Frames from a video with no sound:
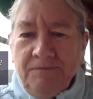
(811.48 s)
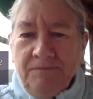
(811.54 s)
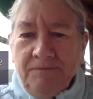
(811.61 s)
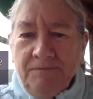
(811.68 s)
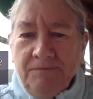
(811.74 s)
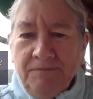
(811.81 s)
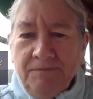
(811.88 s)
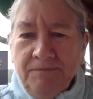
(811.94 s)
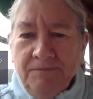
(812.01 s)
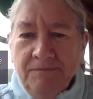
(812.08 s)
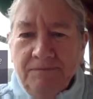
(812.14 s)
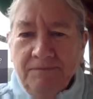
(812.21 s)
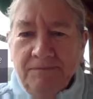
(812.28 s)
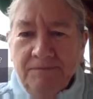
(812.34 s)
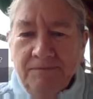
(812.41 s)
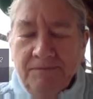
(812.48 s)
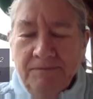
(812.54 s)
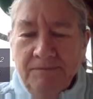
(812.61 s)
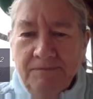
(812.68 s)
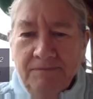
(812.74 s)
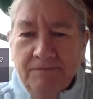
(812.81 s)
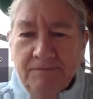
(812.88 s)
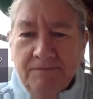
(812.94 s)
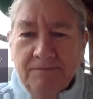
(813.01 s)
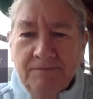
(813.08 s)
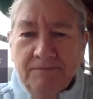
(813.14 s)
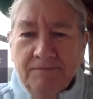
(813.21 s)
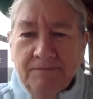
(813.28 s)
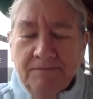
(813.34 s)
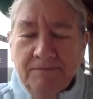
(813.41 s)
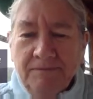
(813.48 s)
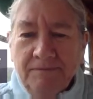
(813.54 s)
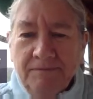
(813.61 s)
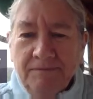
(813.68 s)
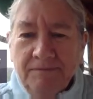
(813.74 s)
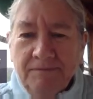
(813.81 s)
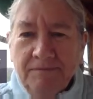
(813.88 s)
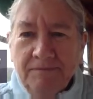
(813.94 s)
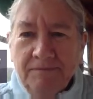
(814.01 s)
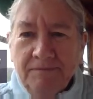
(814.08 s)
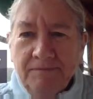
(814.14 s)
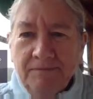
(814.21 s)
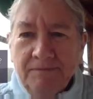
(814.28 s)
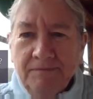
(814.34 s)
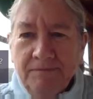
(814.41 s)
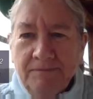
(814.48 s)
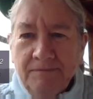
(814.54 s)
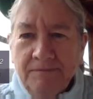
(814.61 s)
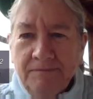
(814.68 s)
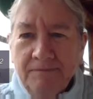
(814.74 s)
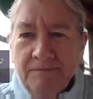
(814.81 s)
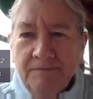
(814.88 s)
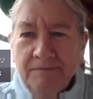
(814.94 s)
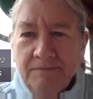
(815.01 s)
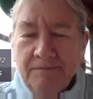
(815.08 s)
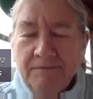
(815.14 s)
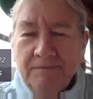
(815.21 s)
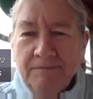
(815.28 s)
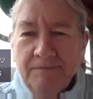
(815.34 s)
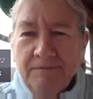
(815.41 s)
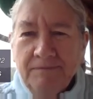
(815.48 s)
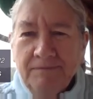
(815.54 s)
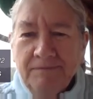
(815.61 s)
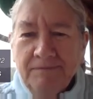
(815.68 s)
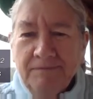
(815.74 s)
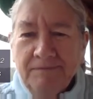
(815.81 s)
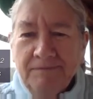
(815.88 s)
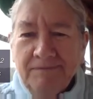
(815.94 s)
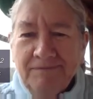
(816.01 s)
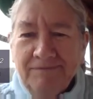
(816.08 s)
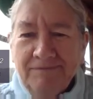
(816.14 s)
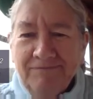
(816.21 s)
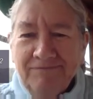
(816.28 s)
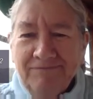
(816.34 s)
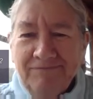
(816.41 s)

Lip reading: No words are spoken by the person on screen.